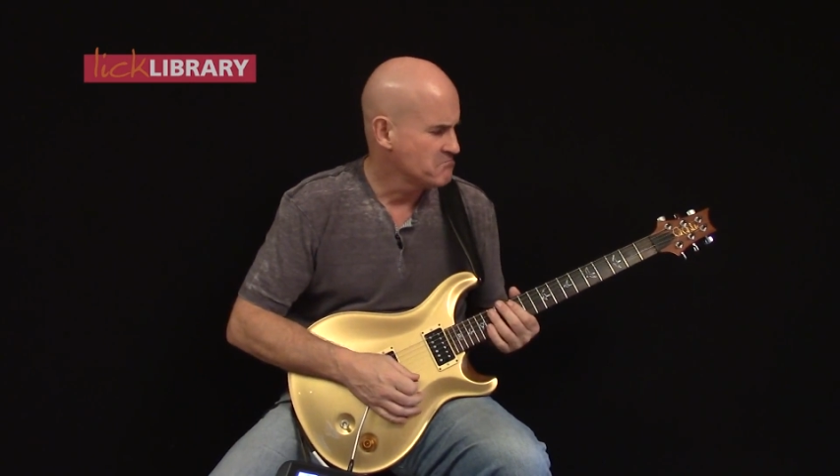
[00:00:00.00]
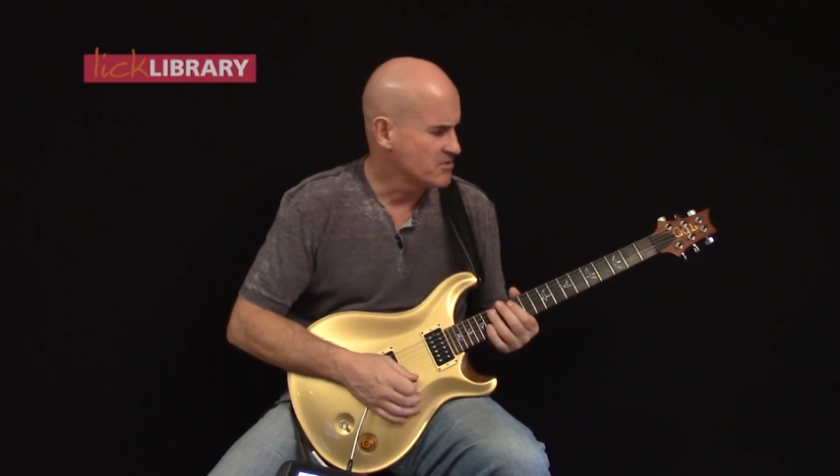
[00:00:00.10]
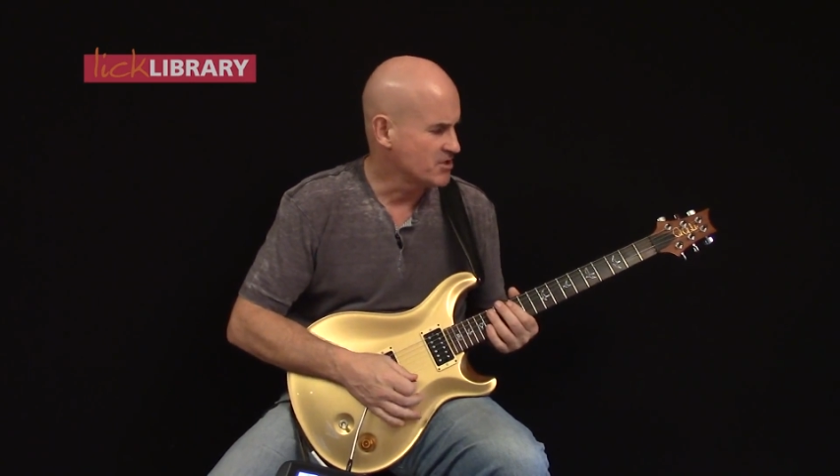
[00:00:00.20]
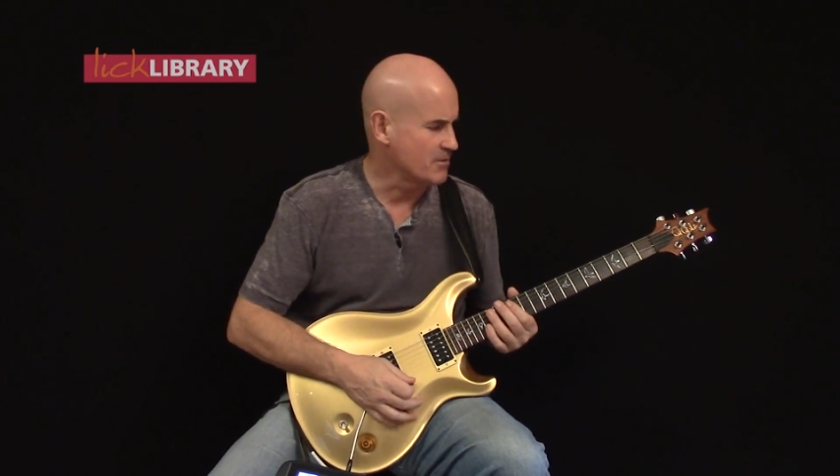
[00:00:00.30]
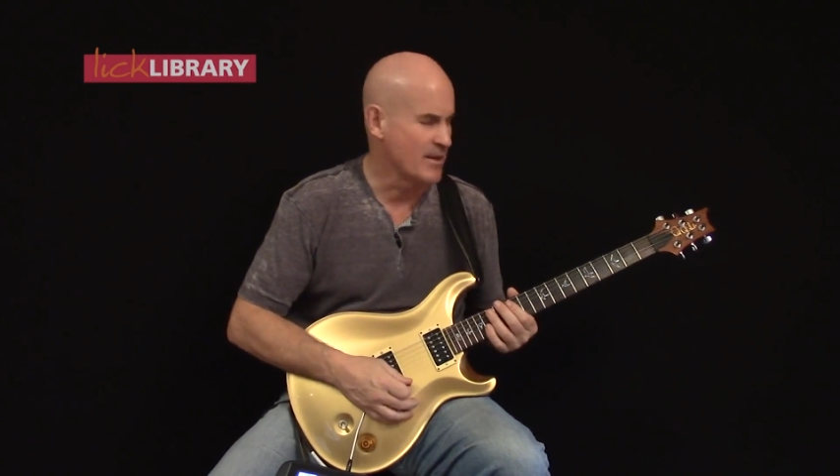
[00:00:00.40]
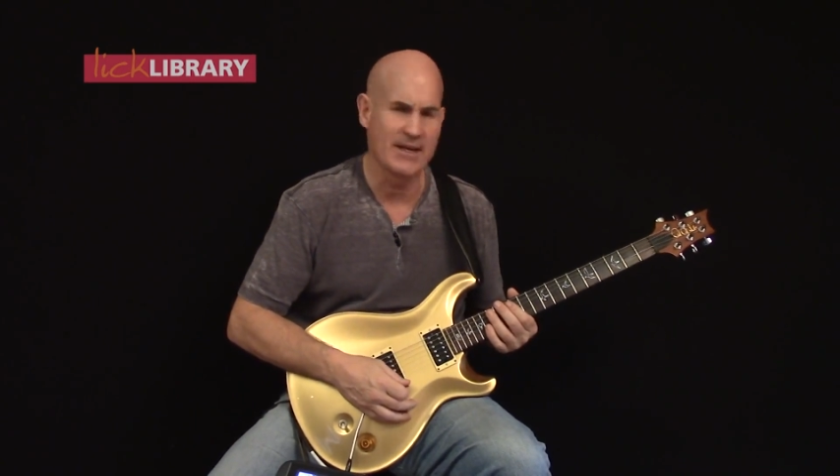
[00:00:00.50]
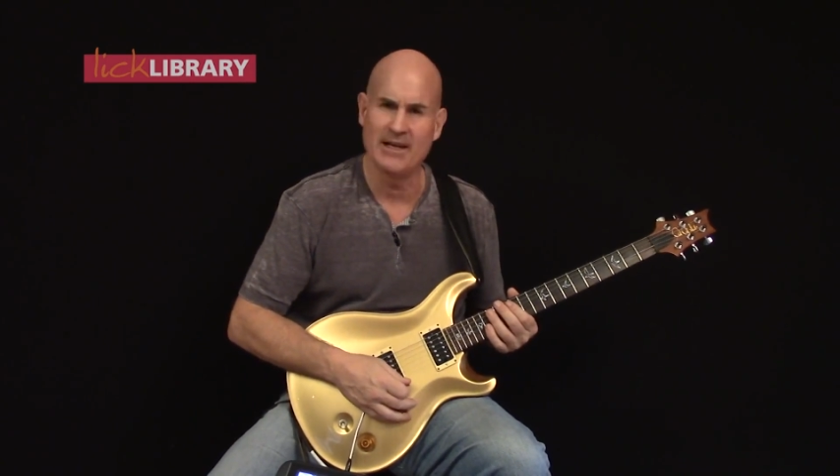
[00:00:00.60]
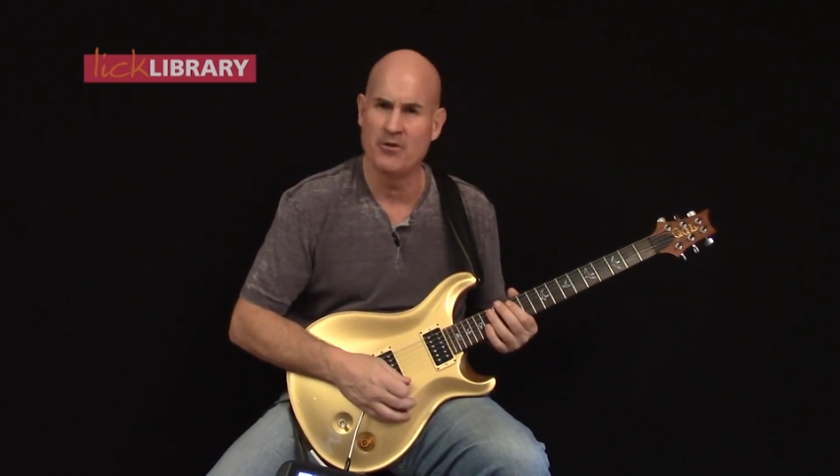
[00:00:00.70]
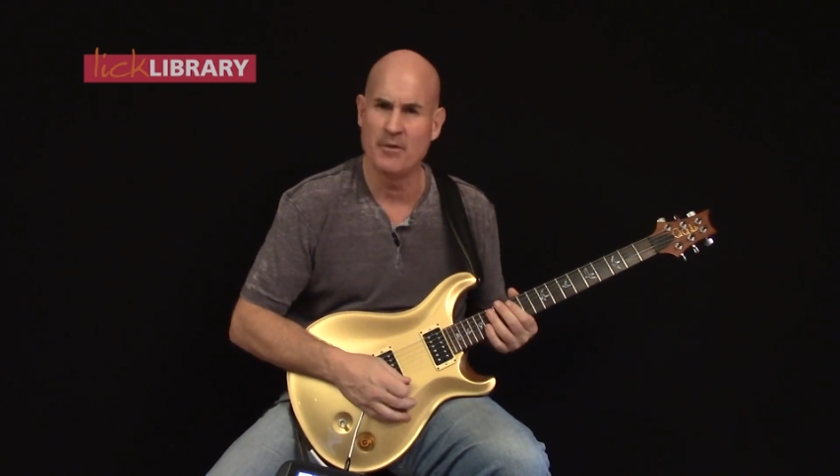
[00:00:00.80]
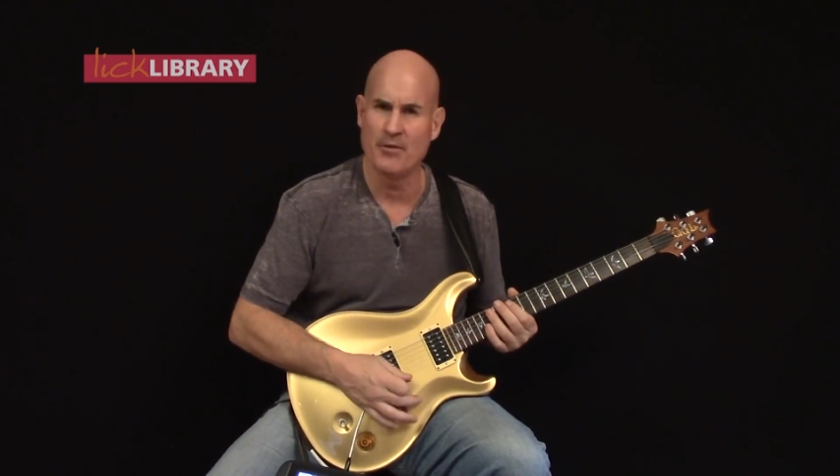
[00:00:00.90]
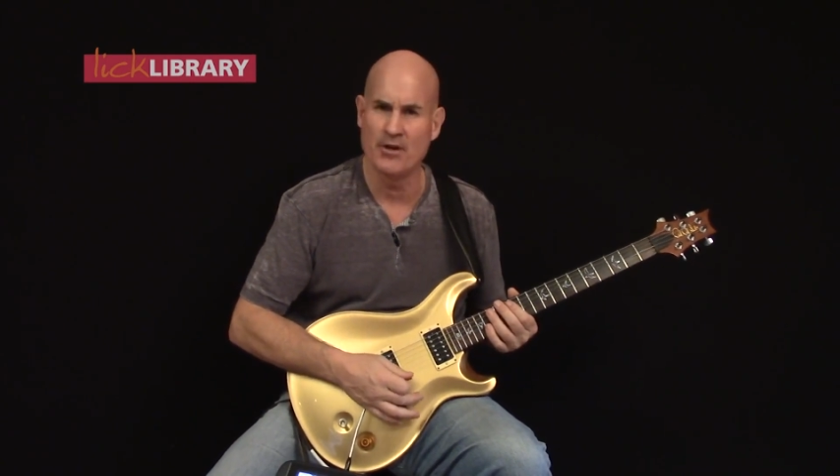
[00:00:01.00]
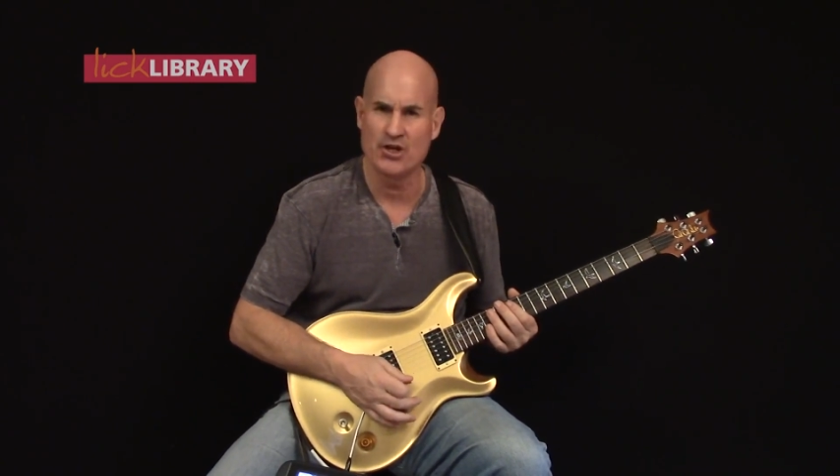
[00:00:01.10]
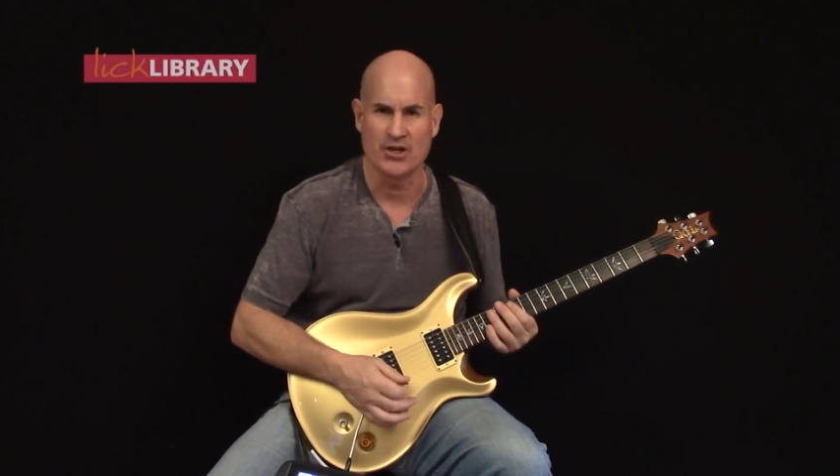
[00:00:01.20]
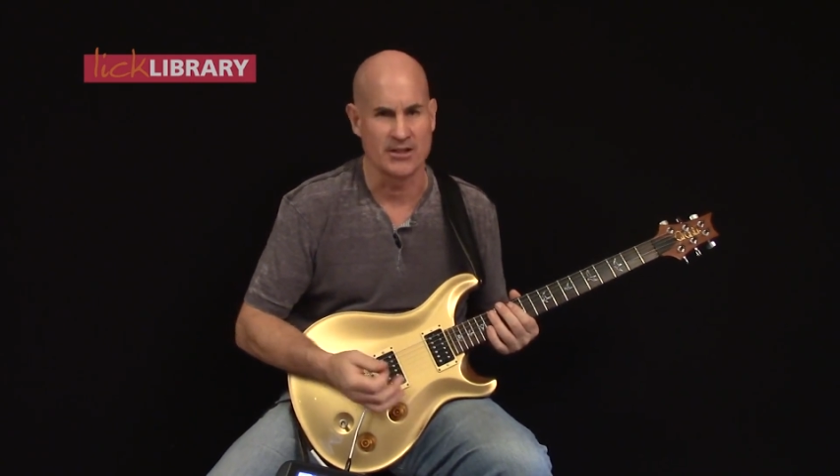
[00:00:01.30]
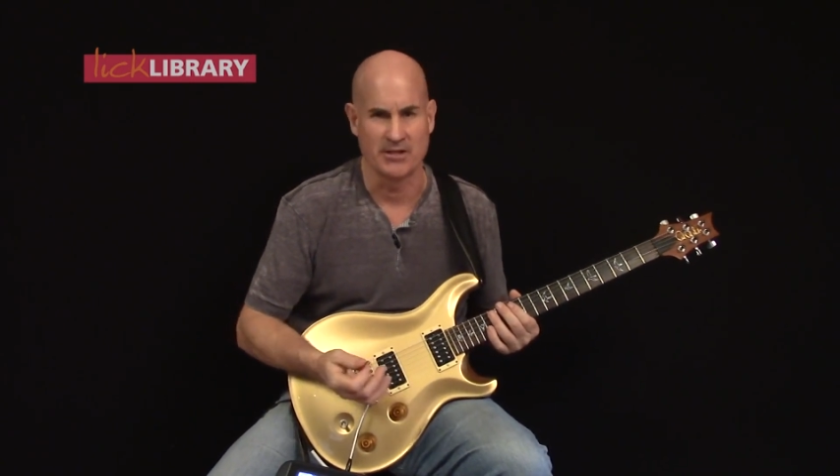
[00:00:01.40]
just to make it a little bit more
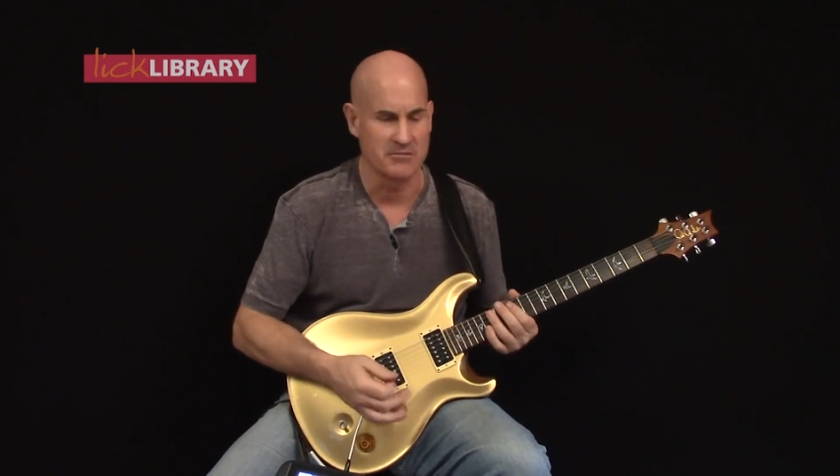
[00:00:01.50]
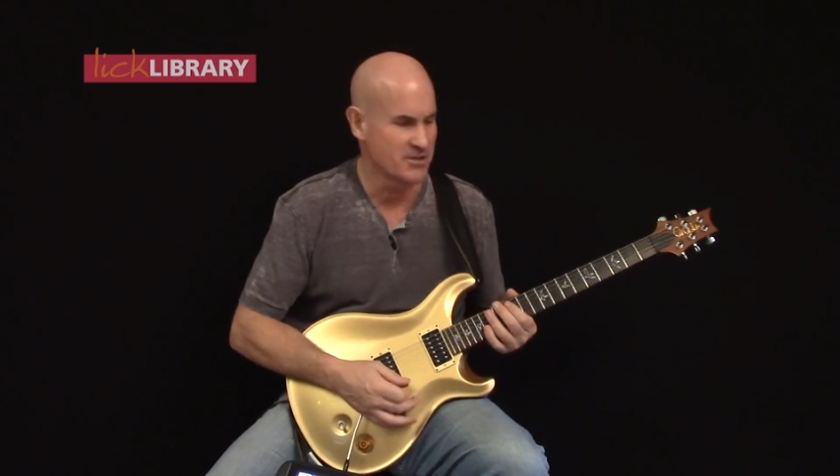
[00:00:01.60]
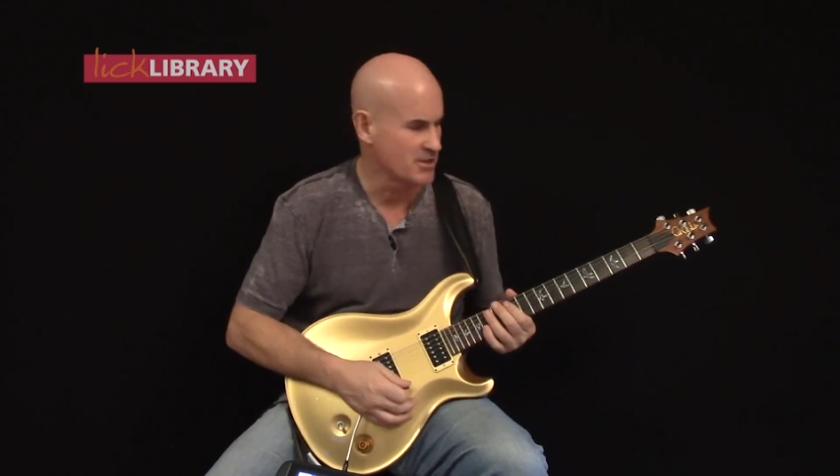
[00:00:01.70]
interesting.